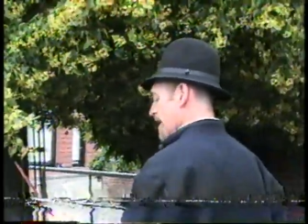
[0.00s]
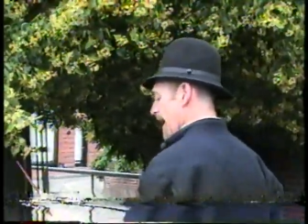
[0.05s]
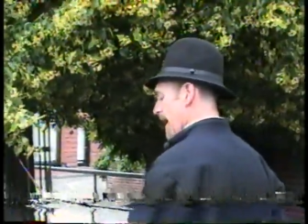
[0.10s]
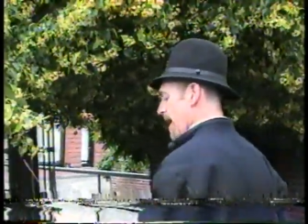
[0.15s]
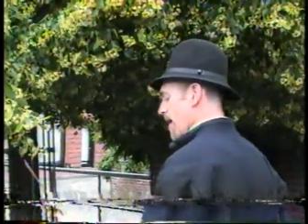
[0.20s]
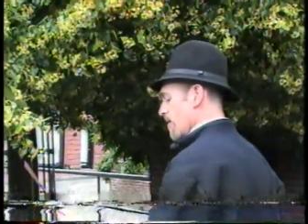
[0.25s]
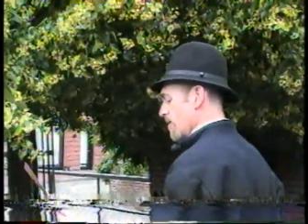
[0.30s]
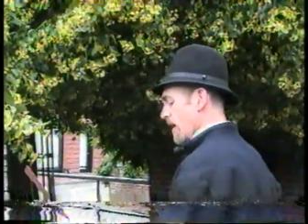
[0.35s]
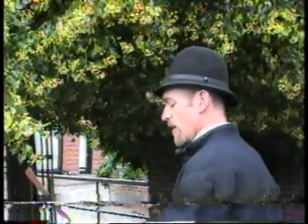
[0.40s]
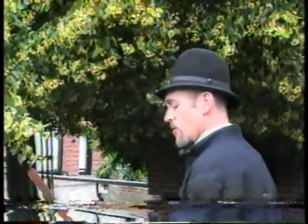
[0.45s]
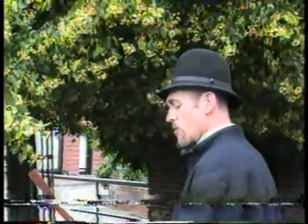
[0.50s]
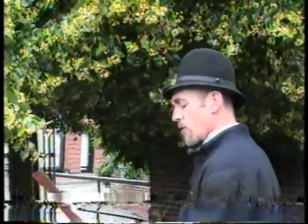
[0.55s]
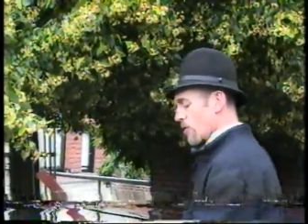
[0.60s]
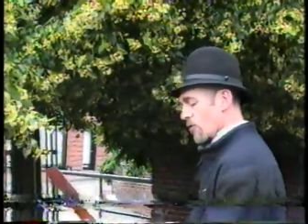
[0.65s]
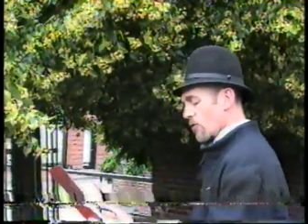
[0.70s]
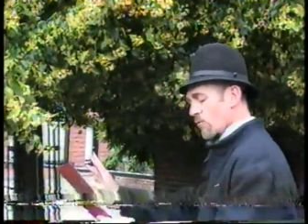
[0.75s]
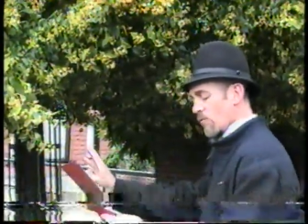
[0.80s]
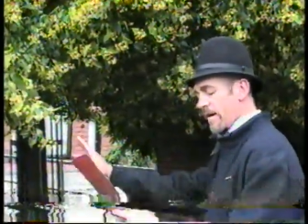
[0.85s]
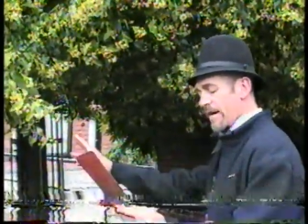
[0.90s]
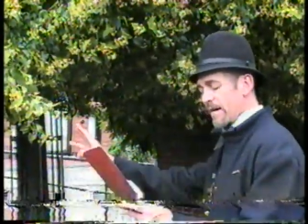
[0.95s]
down. It took
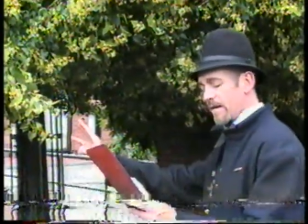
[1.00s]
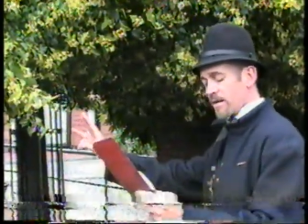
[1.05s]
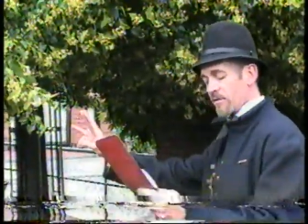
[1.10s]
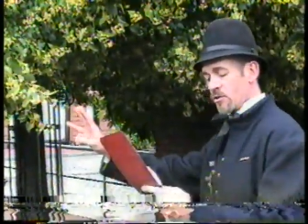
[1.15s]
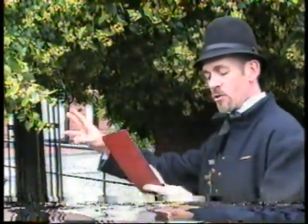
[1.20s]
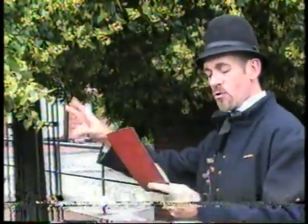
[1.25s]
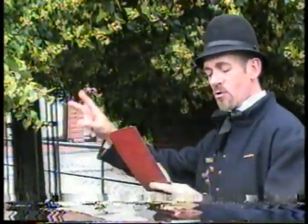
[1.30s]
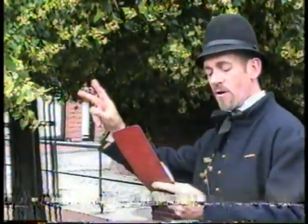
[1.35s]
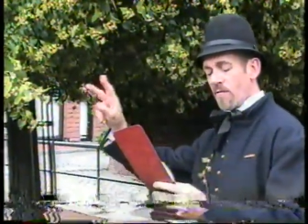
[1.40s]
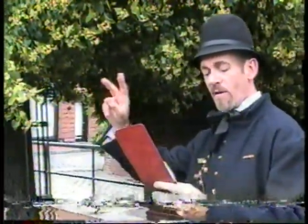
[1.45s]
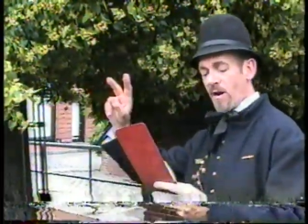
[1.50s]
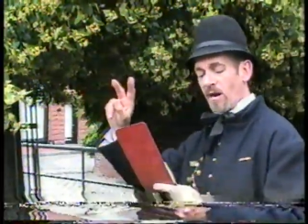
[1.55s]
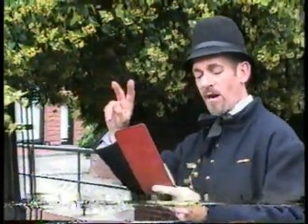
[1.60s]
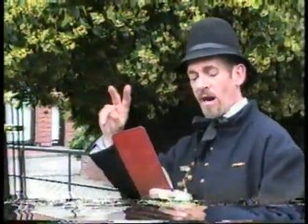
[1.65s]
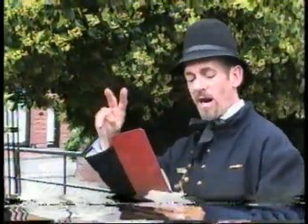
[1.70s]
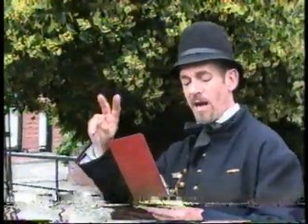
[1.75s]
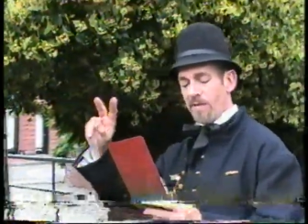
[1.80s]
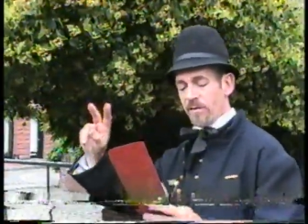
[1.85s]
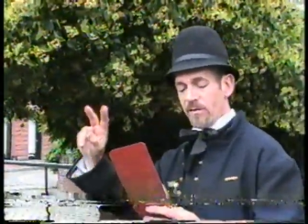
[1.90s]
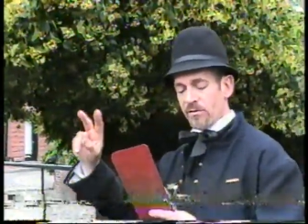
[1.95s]
two of our
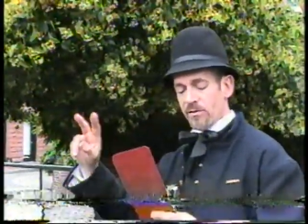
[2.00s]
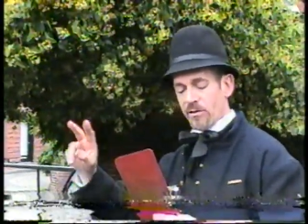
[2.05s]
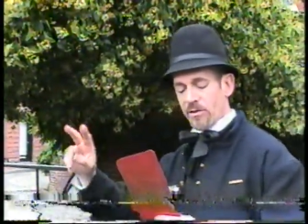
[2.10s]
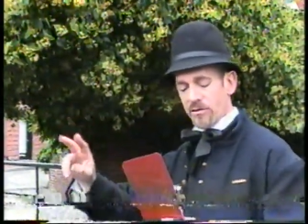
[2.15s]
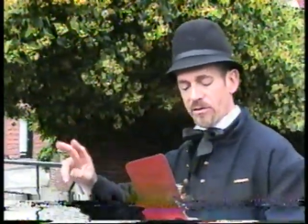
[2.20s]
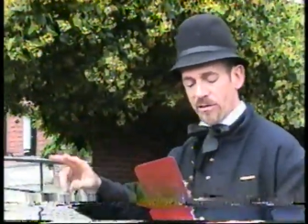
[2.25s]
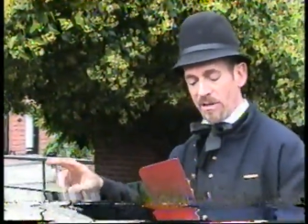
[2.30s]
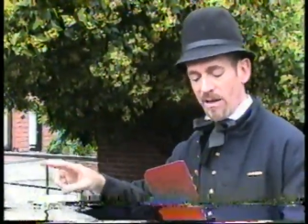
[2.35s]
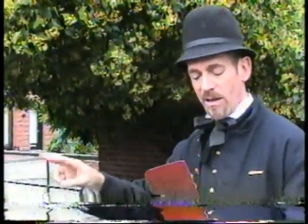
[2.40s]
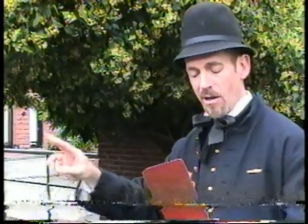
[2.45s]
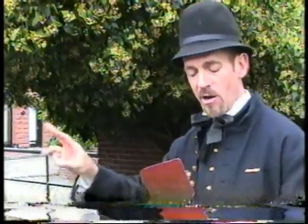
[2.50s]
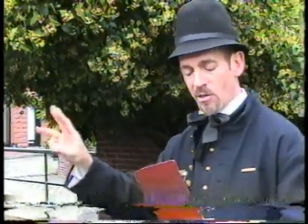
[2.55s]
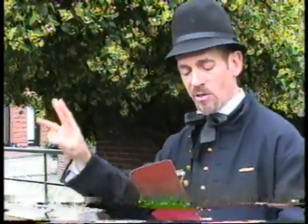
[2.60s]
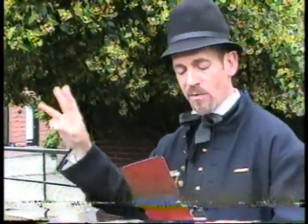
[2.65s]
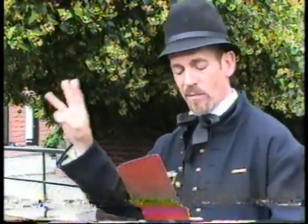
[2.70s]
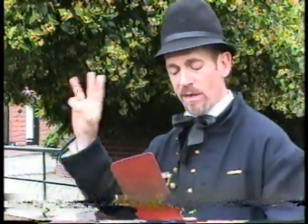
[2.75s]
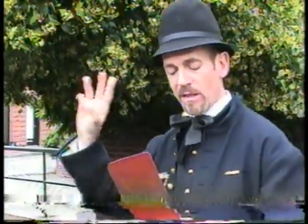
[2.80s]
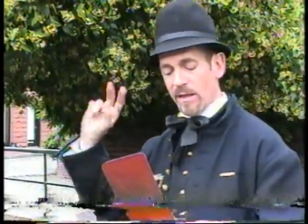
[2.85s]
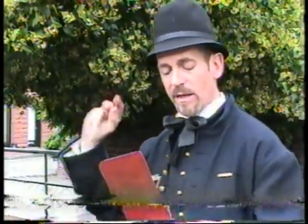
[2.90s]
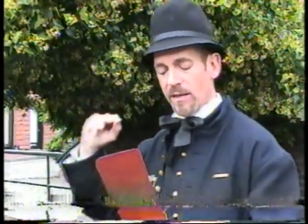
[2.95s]
officers,
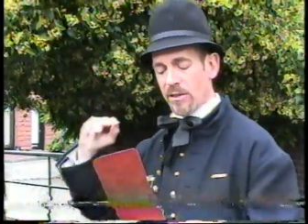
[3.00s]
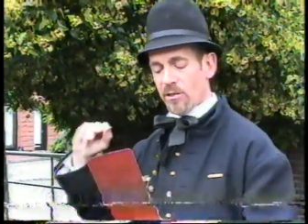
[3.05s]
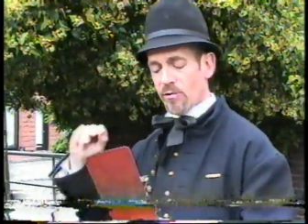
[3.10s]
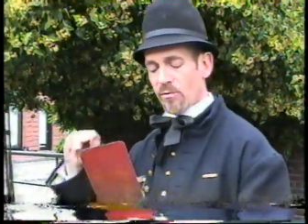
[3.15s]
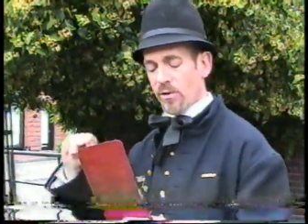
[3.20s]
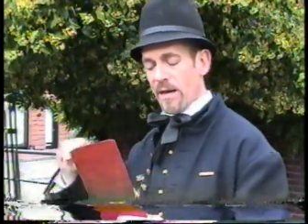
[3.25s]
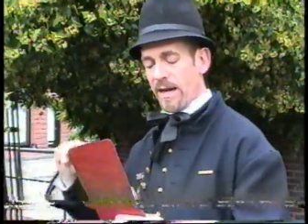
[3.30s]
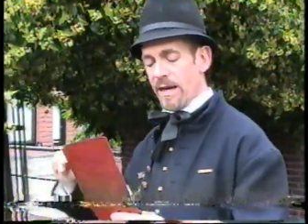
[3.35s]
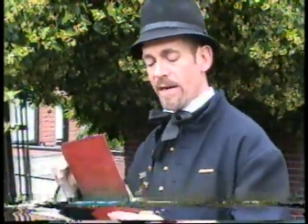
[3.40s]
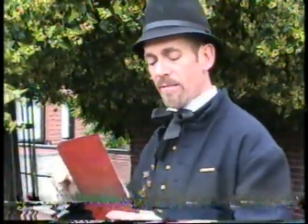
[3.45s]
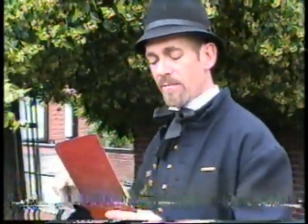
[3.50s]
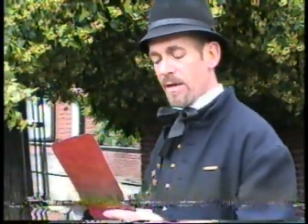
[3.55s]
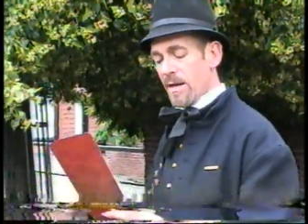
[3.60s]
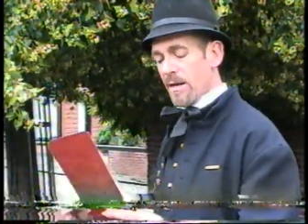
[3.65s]
ultimately 3.